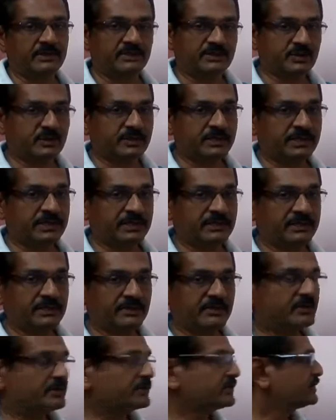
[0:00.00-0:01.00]
so that
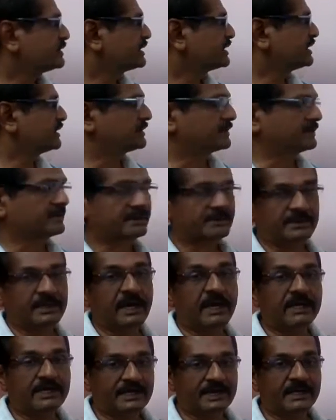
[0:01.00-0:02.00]
you can
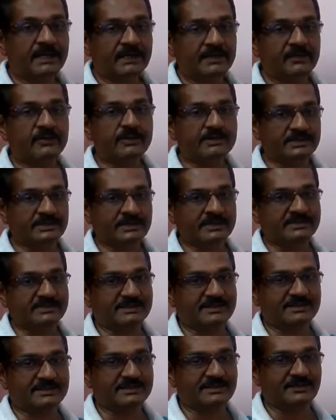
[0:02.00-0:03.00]
guarantee your
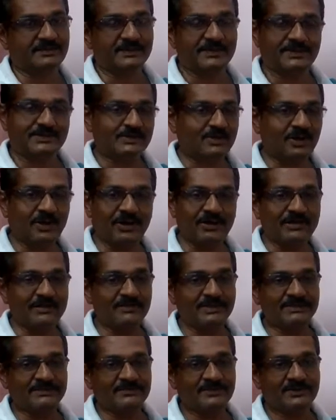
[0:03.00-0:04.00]
success. So all the
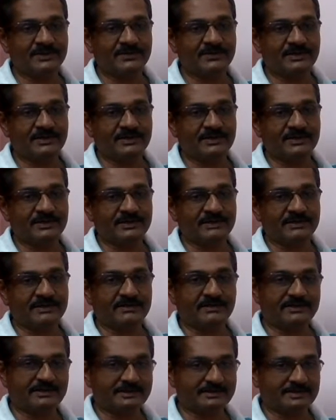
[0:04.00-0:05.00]
best for
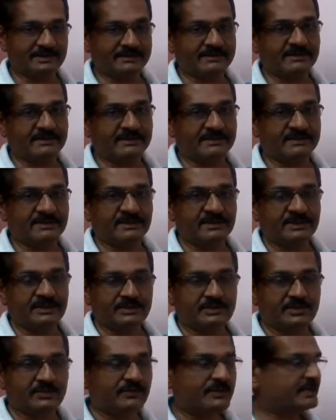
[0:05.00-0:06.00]
your success.
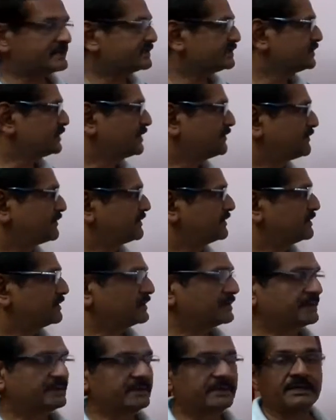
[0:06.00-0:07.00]
So friends, you have
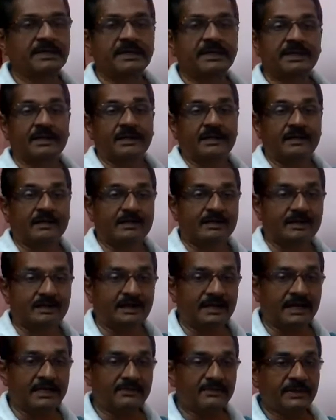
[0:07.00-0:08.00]

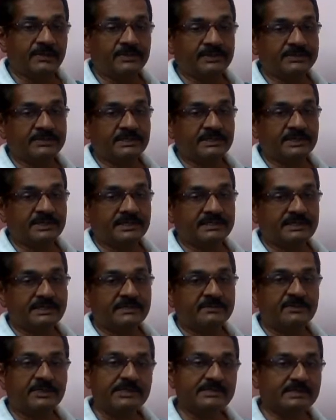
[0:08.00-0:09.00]
like my
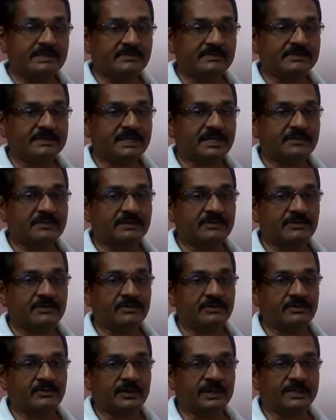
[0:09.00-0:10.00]
presentation, please subscribe
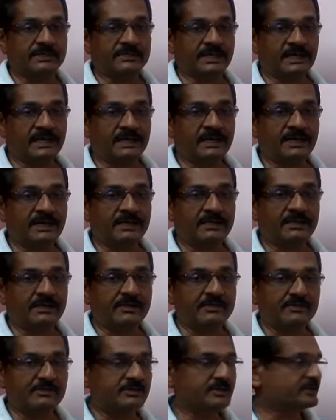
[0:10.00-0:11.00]
to my channel and
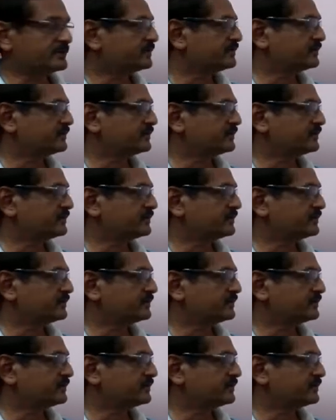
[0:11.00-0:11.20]
also